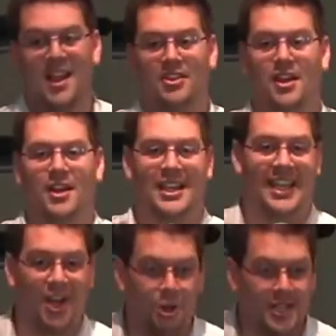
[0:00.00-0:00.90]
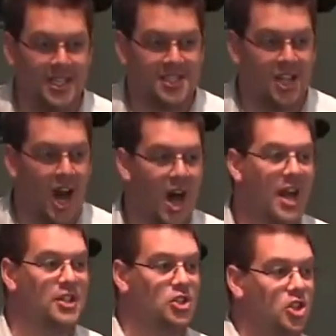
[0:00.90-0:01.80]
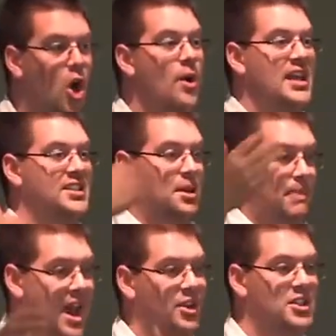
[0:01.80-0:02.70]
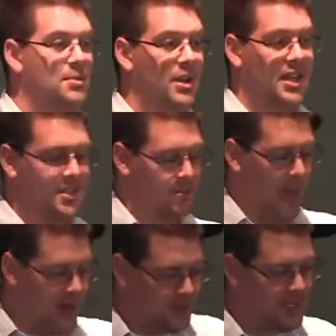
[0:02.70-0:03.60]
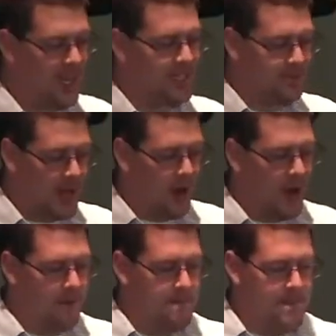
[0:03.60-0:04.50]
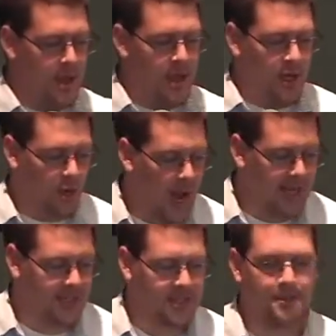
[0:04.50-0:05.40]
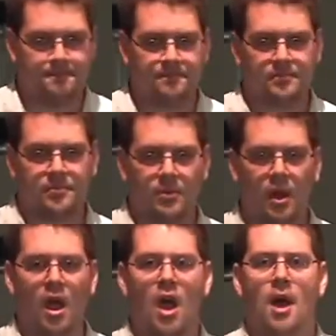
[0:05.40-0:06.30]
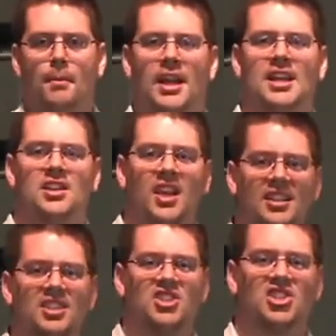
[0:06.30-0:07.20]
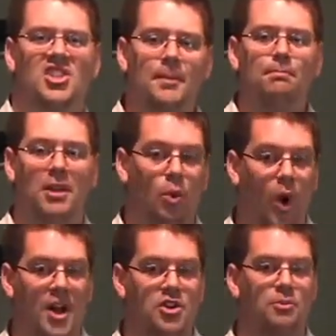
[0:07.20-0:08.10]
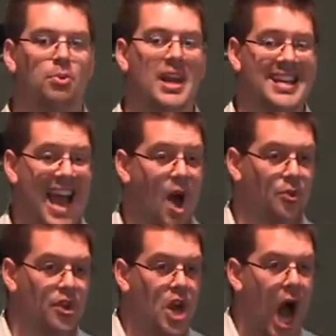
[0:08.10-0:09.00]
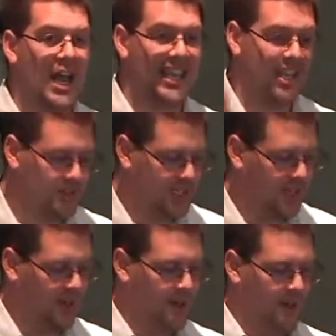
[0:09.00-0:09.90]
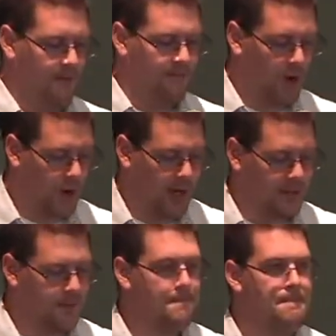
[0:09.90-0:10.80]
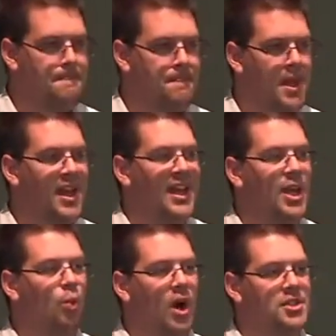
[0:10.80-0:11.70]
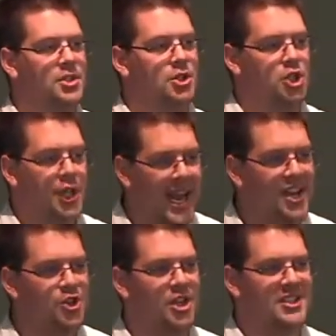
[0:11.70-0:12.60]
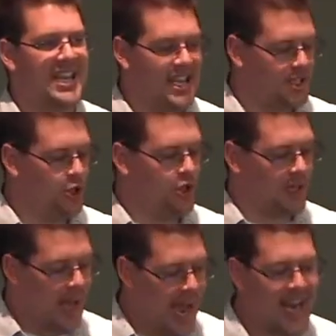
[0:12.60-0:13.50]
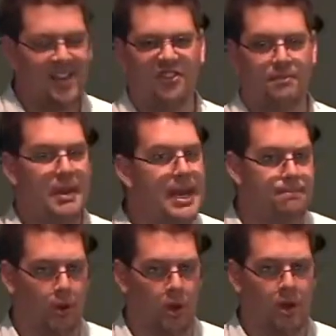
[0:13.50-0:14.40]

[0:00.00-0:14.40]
The guilt is gone, and so is the penalty, because the penalty has been on Christ. But he doesn't simply want to bring down the not guilty verdict. He wants to change us into the kind of people